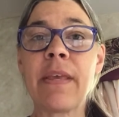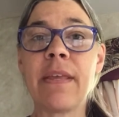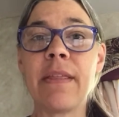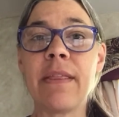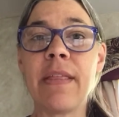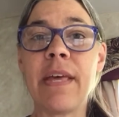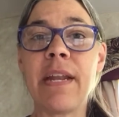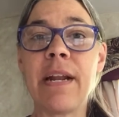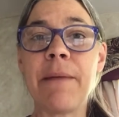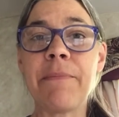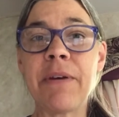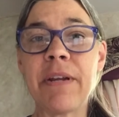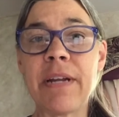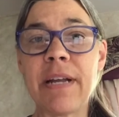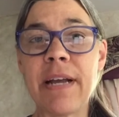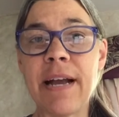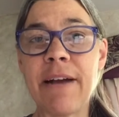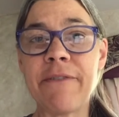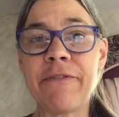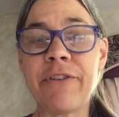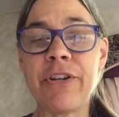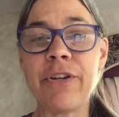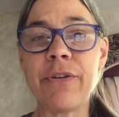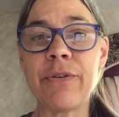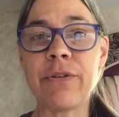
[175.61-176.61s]
then I'm going to
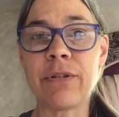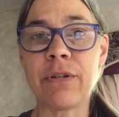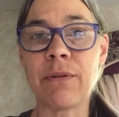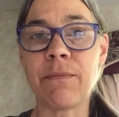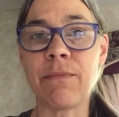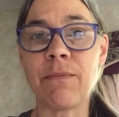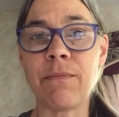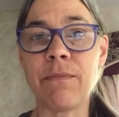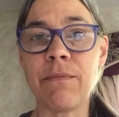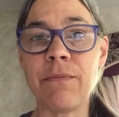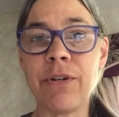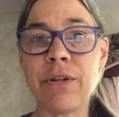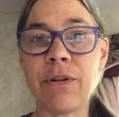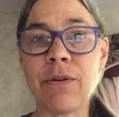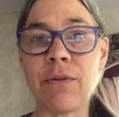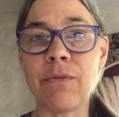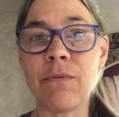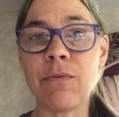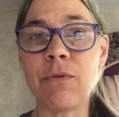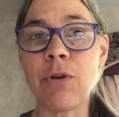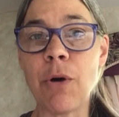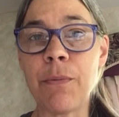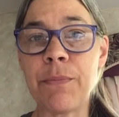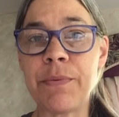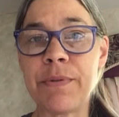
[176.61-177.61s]
have to use some,
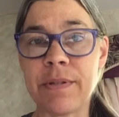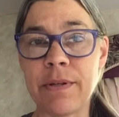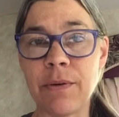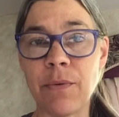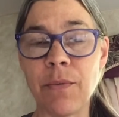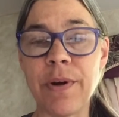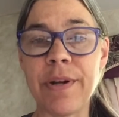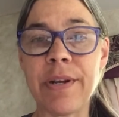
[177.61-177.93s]
ropes and